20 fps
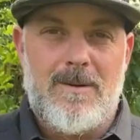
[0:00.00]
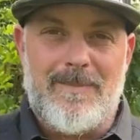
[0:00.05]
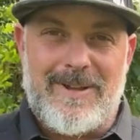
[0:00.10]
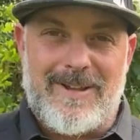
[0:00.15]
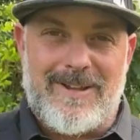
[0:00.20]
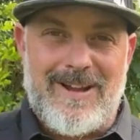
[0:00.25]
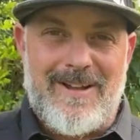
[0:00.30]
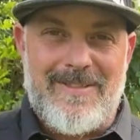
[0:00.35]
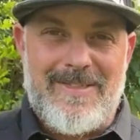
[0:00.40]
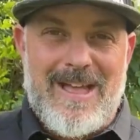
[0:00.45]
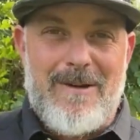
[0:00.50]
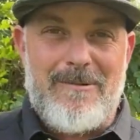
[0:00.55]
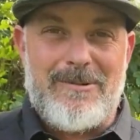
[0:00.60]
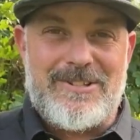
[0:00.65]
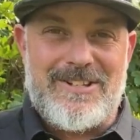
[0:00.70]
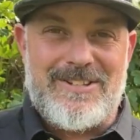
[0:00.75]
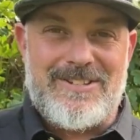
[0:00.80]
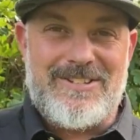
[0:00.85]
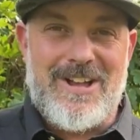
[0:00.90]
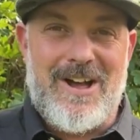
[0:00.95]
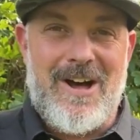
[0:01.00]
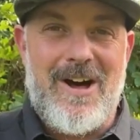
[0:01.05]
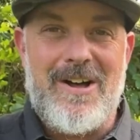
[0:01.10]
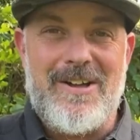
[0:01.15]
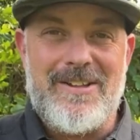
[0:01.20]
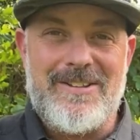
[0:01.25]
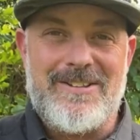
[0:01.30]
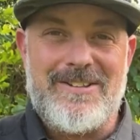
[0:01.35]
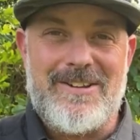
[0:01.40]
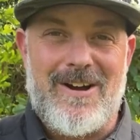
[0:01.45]
Oh my God, that was a
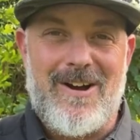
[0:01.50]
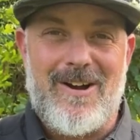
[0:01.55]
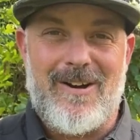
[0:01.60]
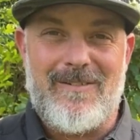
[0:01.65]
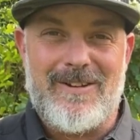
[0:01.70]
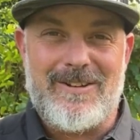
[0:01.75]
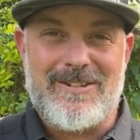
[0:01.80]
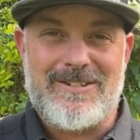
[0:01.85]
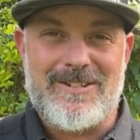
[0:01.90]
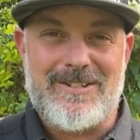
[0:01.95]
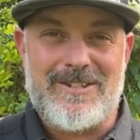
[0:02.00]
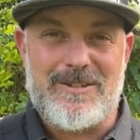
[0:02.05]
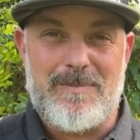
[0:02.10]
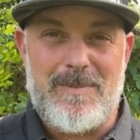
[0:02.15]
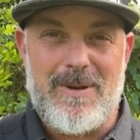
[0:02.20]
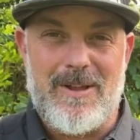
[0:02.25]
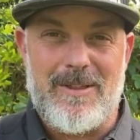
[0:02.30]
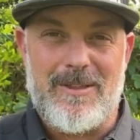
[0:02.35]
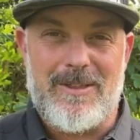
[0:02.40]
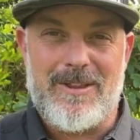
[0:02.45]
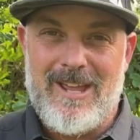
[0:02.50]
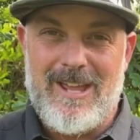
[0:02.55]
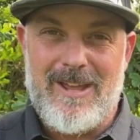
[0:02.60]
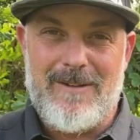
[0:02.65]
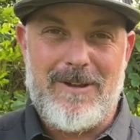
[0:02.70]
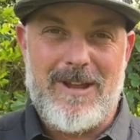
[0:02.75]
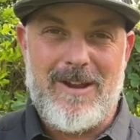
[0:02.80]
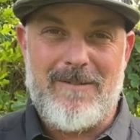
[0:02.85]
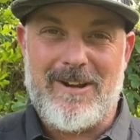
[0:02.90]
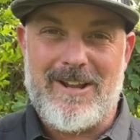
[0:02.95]
ton to harvest this month.
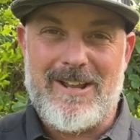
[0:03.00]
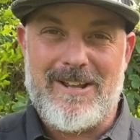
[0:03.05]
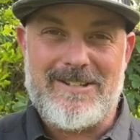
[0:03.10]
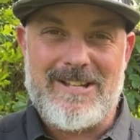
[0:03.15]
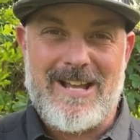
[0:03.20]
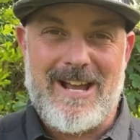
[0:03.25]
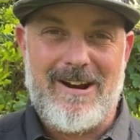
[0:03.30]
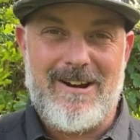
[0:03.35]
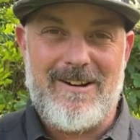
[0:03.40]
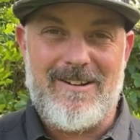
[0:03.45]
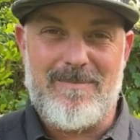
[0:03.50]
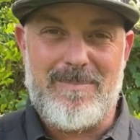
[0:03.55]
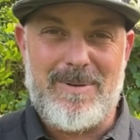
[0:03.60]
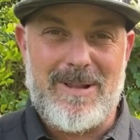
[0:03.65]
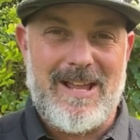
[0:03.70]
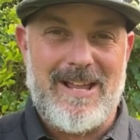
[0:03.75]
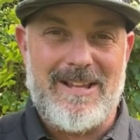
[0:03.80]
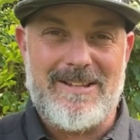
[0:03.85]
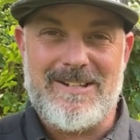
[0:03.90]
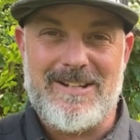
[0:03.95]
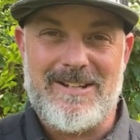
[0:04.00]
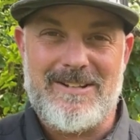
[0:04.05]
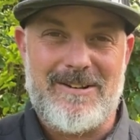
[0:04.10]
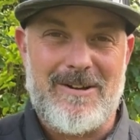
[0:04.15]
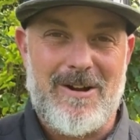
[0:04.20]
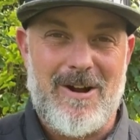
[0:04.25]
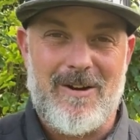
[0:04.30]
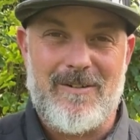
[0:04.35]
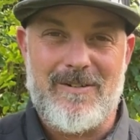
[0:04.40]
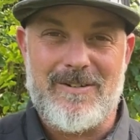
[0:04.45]
If you ever get tired of planting and
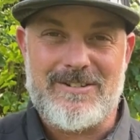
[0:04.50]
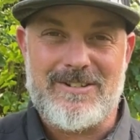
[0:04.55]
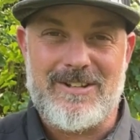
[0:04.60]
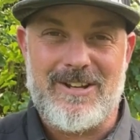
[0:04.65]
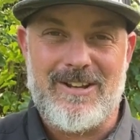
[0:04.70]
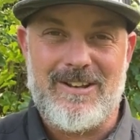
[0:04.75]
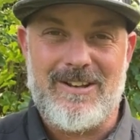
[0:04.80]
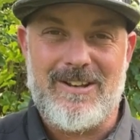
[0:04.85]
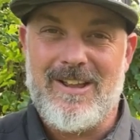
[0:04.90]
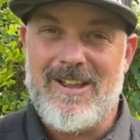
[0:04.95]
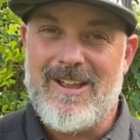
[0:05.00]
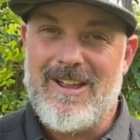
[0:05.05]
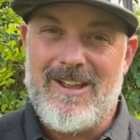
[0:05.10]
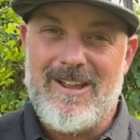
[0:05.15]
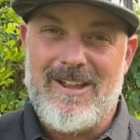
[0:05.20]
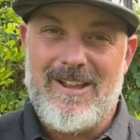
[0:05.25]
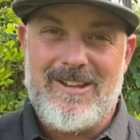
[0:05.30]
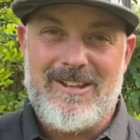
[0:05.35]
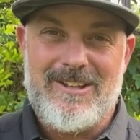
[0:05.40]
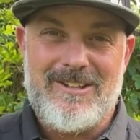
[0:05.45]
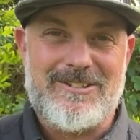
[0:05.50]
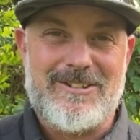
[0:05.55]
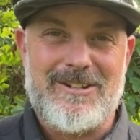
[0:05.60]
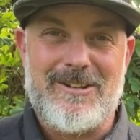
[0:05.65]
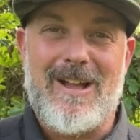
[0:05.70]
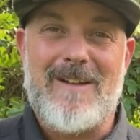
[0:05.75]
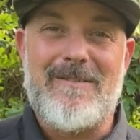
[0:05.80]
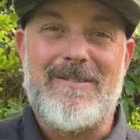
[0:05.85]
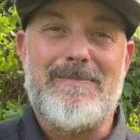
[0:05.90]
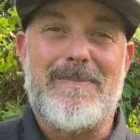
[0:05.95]
harvesting, you
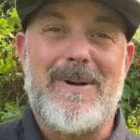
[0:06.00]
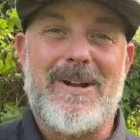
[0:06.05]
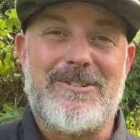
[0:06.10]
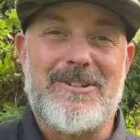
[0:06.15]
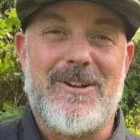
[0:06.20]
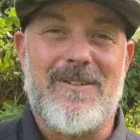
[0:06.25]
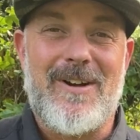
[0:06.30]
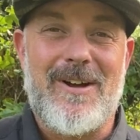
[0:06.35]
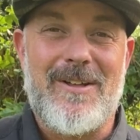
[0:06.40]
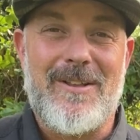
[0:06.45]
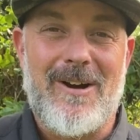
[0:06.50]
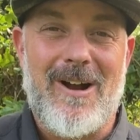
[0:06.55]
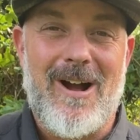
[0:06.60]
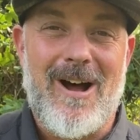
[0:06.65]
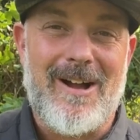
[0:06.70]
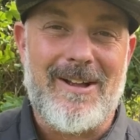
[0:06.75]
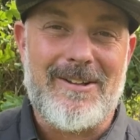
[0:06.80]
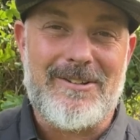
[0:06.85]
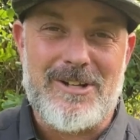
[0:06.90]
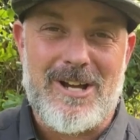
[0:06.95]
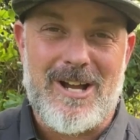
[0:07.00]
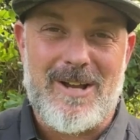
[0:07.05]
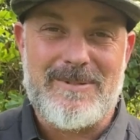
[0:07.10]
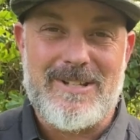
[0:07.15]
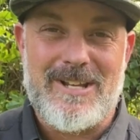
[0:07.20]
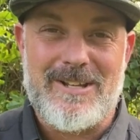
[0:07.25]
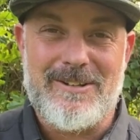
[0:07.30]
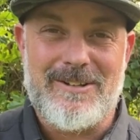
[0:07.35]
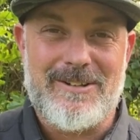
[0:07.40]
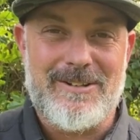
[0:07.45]
still have a bunch of other odd jobs
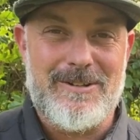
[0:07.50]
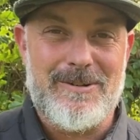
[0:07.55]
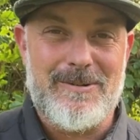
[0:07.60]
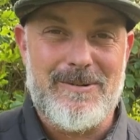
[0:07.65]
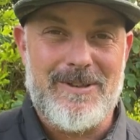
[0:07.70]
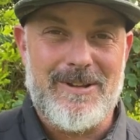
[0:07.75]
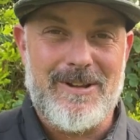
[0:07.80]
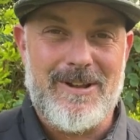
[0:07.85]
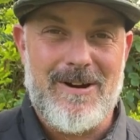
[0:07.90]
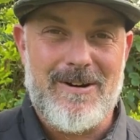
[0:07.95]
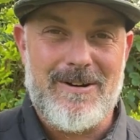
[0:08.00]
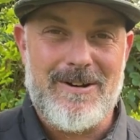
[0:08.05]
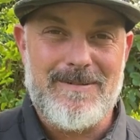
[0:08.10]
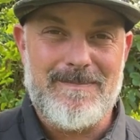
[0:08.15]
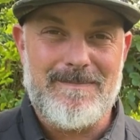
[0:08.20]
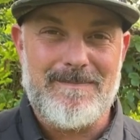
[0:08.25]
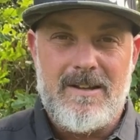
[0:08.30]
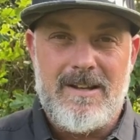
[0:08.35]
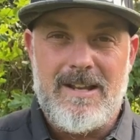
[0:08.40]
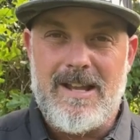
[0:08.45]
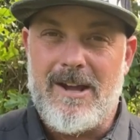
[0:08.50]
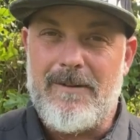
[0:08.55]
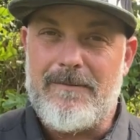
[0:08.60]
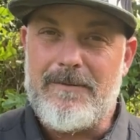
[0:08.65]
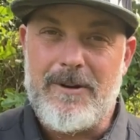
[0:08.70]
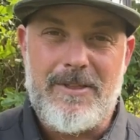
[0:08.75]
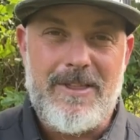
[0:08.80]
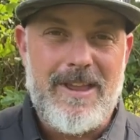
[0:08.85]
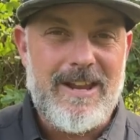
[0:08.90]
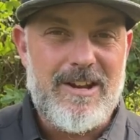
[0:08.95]
that you can do in the garden. Now, if
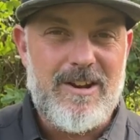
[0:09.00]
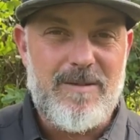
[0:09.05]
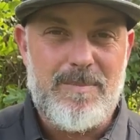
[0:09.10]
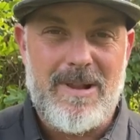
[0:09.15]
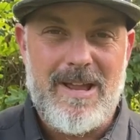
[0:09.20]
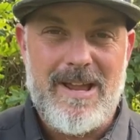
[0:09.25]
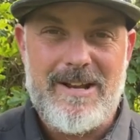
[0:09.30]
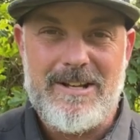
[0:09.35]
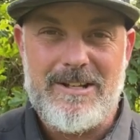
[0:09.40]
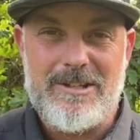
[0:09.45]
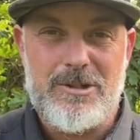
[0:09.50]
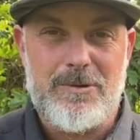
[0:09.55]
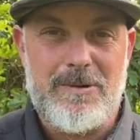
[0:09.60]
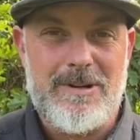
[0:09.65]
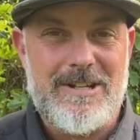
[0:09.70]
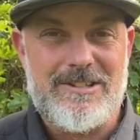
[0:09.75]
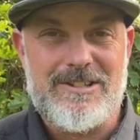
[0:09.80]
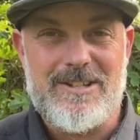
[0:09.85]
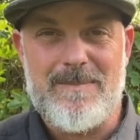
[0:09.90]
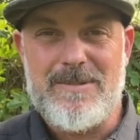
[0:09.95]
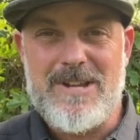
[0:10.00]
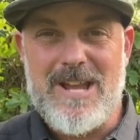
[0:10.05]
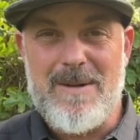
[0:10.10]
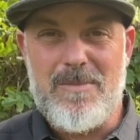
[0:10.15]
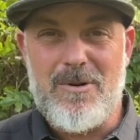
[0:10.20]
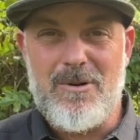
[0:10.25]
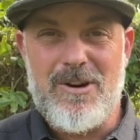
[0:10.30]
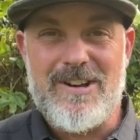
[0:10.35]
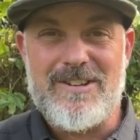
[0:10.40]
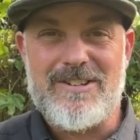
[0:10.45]
you're thinking of planting trees,
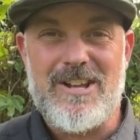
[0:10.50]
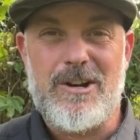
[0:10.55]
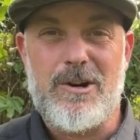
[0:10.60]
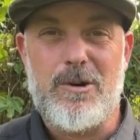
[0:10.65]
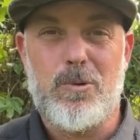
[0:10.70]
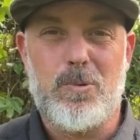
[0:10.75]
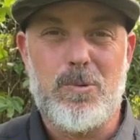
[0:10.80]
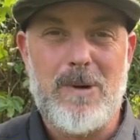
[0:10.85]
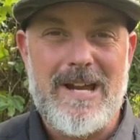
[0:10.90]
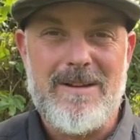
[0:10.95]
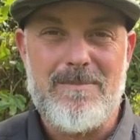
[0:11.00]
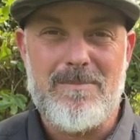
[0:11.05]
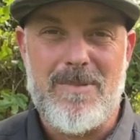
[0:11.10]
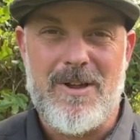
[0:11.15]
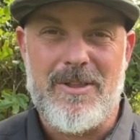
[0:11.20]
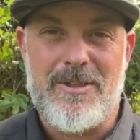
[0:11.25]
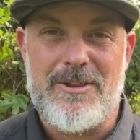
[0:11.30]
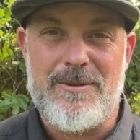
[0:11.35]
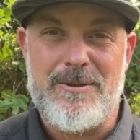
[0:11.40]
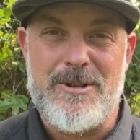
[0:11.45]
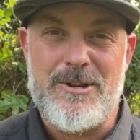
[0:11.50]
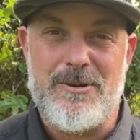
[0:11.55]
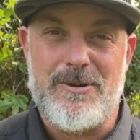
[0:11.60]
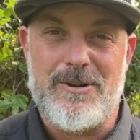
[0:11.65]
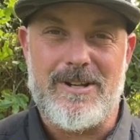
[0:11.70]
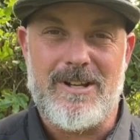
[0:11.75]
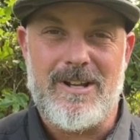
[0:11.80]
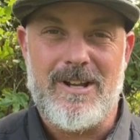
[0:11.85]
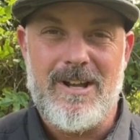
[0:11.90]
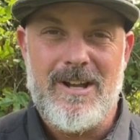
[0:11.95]
September is a great month to do it.